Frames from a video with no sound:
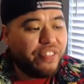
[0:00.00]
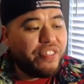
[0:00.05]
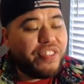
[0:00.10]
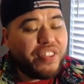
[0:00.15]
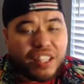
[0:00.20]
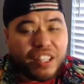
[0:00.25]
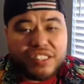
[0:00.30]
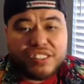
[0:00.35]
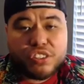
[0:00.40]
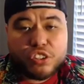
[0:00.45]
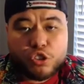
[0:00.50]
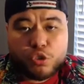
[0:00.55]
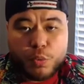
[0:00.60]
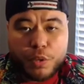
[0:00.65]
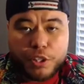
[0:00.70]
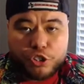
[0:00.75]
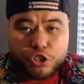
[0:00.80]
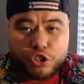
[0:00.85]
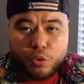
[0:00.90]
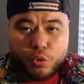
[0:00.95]
This is
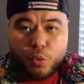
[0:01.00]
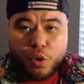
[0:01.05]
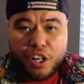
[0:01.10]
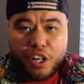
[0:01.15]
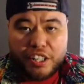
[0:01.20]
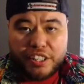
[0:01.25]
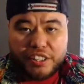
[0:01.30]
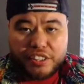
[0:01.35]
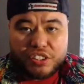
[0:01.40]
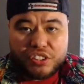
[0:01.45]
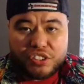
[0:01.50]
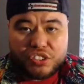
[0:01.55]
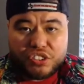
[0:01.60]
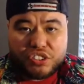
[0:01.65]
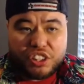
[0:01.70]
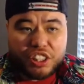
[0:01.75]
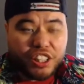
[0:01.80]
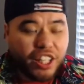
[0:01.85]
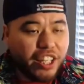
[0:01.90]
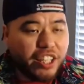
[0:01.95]
what you wanted to
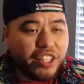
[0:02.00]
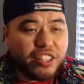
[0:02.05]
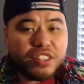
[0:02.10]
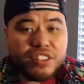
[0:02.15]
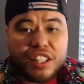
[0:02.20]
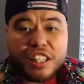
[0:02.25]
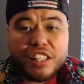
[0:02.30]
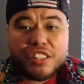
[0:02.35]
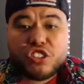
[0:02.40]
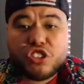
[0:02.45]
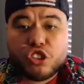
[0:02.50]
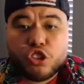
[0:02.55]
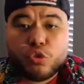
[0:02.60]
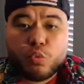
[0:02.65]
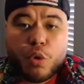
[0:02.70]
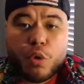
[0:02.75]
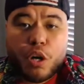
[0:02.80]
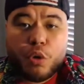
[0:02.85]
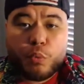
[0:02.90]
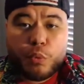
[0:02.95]
see. This is
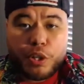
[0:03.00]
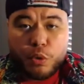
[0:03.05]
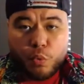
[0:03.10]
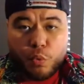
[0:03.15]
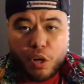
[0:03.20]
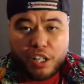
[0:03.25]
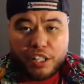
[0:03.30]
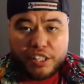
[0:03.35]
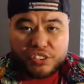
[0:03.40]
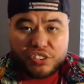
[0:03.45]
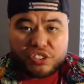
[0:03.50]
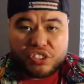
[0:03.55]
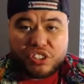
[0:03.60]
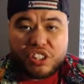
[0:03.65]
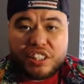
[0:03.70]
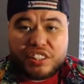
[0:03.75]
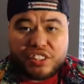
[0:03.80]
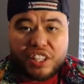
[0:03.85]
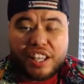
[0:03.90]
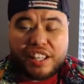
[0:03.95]
what we want to
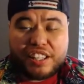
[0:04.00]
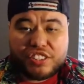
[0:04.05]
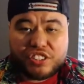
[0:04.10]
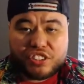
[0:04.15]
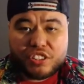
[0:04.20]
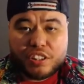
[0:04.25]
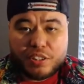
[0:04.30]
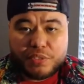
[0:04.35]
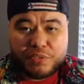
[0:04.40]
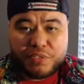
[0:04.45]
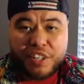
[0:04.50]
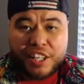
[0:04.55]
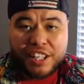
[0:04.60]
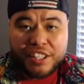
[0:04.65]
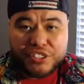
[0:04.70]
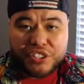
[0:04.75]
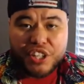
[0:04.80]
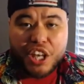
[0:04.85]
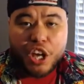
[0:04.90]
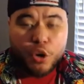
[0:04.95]
see, Texans
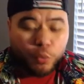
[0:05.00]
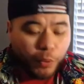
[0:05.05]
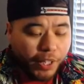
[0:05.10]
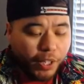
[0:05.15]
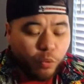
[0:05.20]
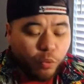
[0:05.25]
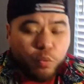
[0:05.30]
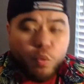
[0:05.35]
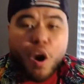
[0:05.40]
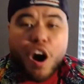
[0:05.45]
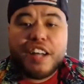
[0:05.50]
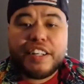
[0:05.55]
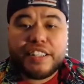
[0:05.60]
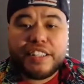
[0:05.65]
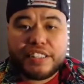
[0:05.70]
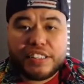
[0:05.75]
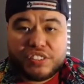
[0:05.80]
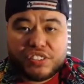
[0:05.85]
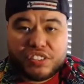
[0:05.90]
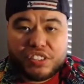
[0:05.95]
fans. We
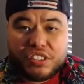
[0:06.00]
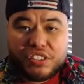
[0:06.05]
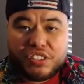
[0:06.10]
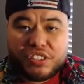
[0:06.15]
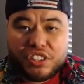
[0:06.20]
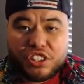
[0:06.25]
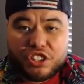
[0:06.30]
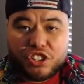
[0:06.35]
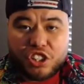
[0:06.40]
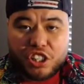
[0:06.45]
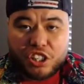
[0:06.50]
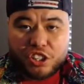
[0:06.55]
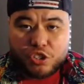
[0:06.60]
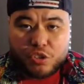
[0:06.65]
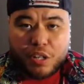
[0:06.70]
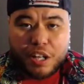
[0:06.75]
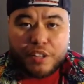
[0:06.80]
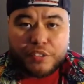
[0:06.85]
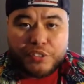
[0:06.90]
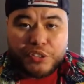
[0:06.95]
wanted to see CJ
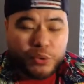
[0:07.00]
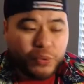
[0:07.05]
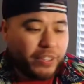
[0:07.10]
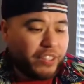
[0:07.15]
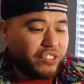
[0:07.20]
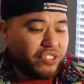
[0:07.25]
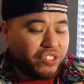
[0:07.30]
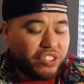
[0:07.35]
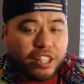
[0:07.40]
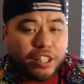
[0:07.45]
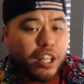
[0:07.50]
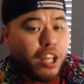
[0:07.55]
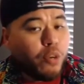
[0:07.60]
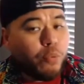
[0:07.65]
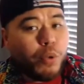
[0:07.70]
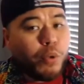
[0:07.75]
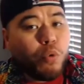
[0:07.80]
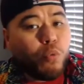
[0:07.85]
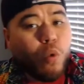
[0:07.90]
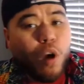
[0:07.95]
Stroud do his thing.
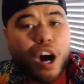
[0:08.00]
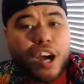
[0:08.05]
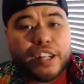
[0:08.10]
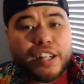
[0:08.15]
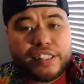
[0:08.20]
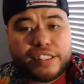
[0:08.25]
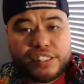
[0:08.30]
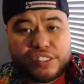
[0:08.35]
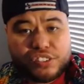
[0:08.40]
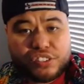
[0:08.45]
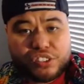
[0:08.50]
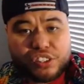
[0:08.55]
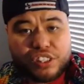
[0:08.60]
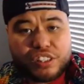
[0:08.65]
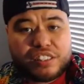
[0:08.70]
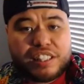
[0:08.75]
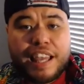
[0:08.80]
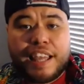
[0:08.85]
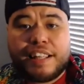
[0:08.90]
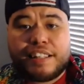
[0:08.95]
We wanted to
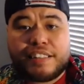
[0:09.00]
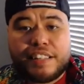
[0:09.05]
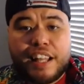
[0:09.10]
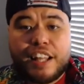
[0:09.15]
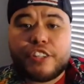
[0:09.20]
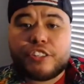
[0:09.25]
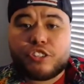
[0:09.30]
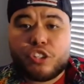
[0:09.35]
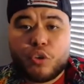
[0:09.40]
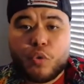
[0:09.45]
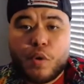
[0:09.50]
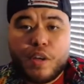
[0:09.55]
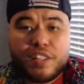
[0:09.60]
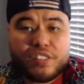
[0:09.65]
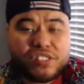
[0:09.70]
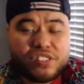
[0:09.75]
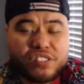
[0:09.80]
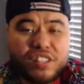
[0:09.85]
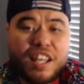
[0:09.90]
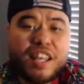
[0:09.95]
see Tank Dell do
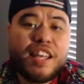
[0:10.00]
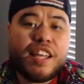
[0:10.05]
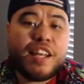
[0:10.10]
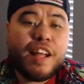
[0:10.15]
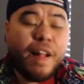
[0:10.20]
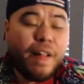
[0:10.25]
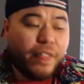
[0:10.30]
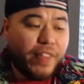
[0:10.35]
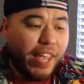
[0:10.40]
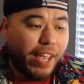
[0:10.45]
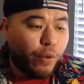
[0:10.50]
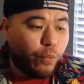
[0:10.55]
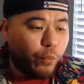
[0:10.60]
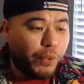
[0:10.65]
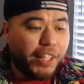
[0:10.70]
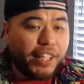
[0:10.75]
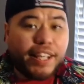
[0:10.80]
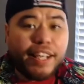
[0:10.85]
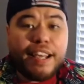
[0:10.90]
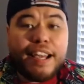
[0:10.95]
his thing. And
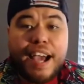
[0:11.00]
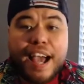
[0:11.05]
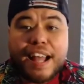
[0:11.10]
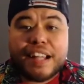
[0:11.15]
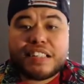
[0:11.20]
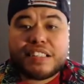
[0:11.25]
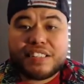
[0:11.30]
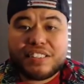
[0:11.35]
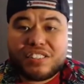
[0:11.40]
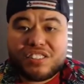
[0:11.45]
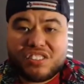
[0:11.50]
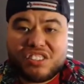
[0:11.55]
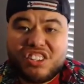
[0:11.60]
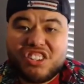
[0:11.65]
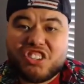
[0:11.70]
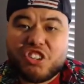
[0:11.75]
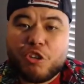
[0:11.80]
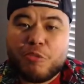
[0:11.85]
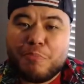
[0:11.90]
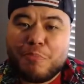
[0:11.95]
we got to
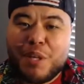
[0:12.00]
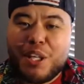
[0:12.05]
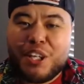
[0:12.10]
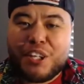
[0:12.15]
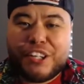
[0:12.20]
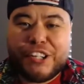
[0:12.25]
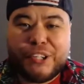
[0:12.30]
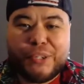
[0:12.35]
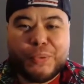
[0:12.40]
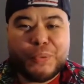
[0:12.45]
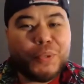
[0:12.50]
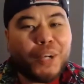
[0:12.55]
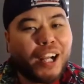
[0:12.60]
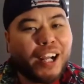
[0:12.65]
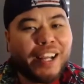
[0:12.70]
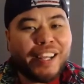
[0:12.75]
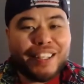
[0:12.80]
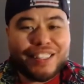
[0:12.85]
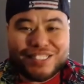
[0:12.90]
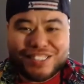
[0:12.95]
see DeMeco
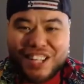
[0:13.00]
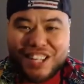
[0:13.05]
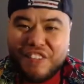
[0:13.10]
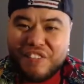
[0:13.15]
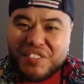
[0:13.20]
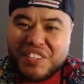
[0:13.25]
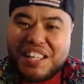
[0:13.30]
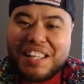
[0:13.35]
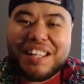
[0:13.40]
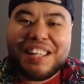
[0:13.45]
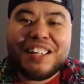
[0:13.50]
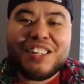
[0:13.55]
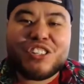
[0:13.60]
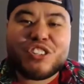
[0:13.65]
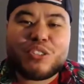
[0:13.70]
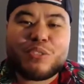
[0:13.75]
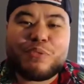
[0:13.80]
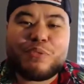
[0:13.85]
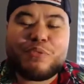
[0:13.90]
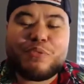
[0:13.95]
Ryans get
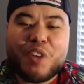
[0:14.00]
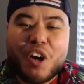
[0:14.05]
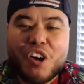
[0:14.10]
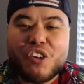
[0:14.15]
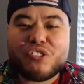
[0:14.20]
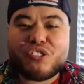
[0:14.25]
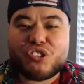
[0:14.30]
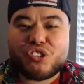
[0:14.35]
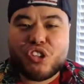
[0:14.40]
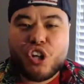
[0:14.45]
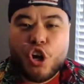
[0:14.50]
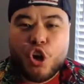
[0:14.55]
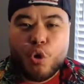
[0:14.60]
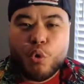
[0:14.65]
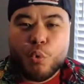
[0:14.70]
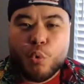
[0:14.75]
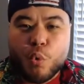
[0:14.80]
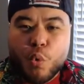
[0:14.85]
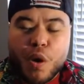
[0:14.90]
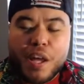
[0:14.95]
his first
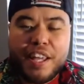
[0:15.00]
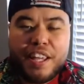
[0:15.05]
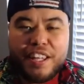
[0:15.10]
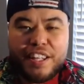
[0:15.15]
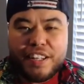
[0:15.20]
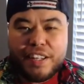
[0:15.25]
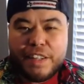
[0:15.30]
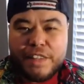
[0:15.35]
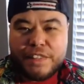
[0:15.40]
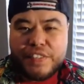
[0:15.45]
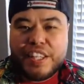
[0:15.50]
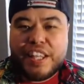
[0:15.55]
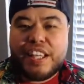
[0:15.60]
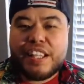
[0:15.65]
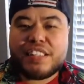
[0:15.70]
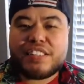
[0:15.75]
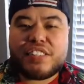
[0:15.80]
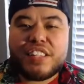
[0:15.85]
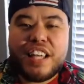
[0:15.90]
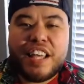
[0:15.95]
win
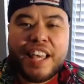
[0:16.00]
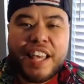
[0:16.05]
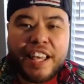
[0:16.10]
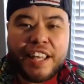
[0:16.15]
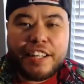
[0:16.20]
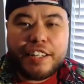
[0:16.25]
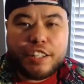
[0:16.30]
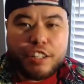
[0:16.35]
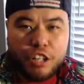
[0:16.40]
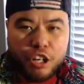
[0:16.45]
as a head